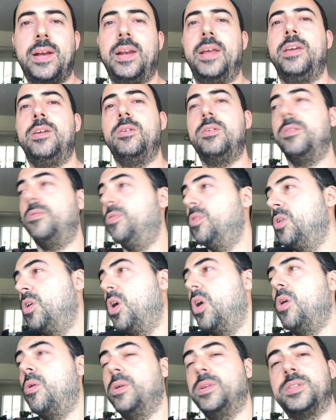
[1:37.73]
Like, if you
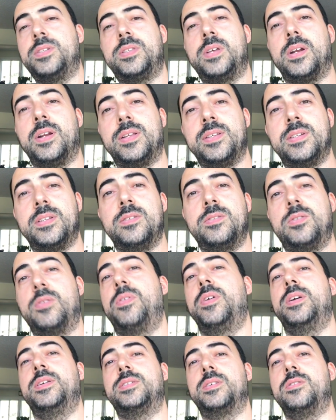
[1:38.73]
go and start listening to
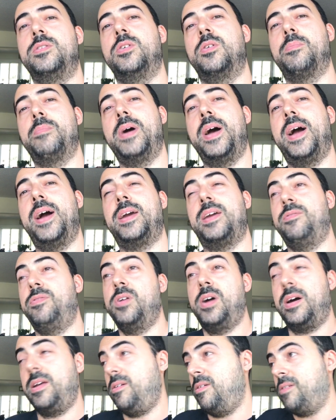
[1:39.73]
things on your Mac, if
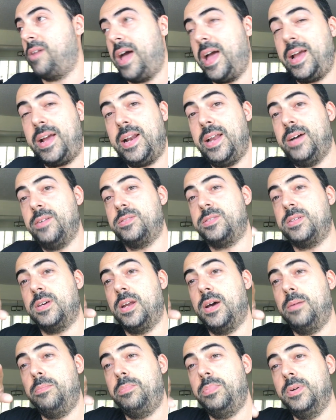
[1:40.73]
you have your iCloud
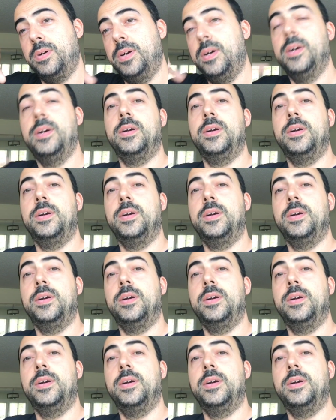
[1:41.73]
set up,